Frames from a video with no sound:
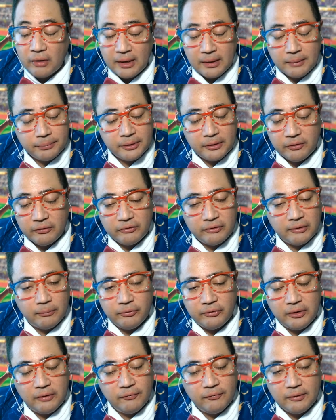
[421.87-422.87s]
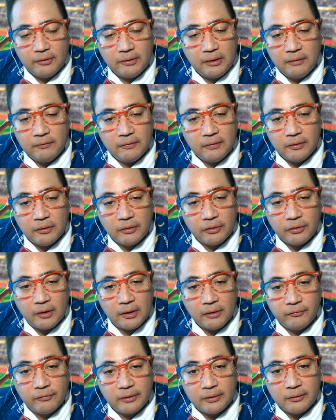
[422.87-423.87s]
play The Sims. Even the thought
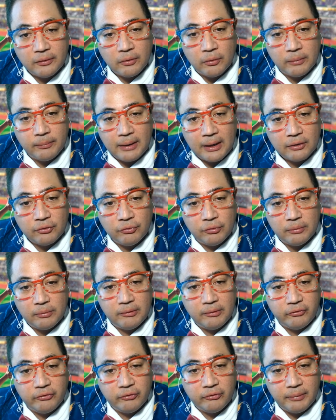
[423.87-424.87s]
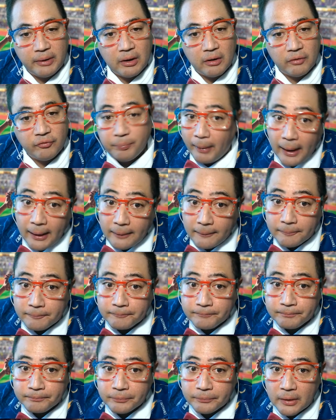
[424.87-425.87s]
of it, going back to it, pisses me off. But
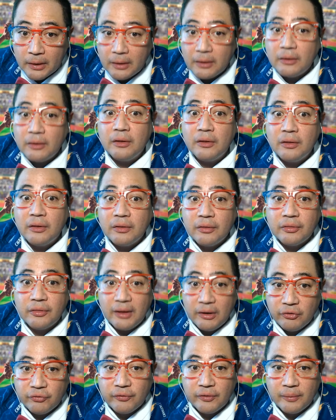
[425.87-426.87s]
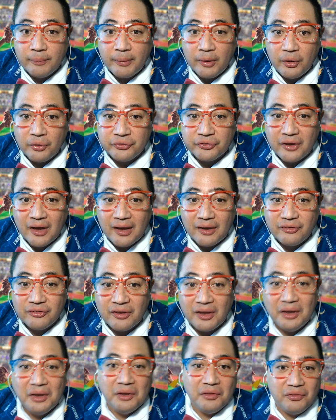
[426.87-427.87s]
thanks for the balls, guys.
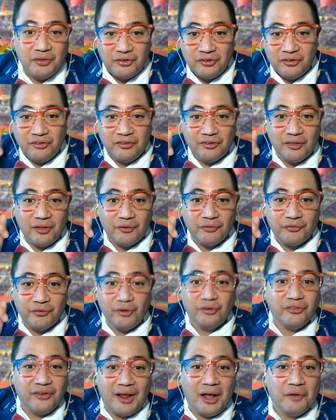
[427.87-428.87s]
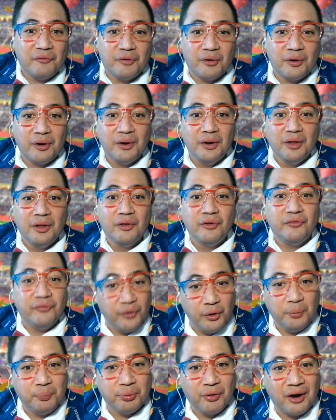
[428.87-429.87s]
This is the first ever
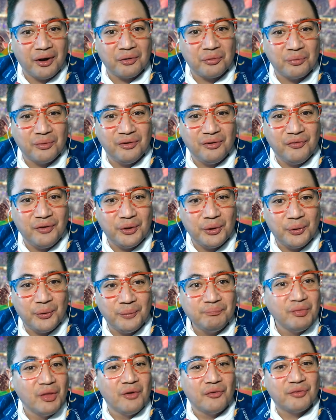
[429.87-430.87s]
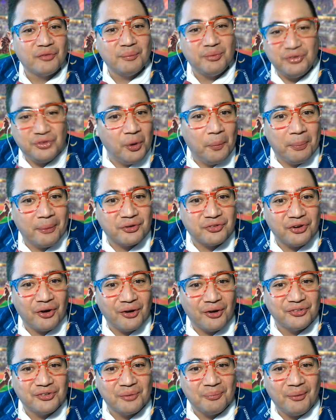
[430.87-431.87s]
food product review from
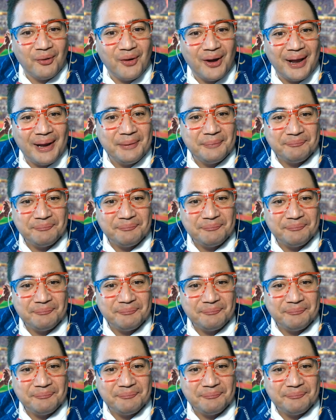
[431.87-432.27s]
SuperChargerBoy.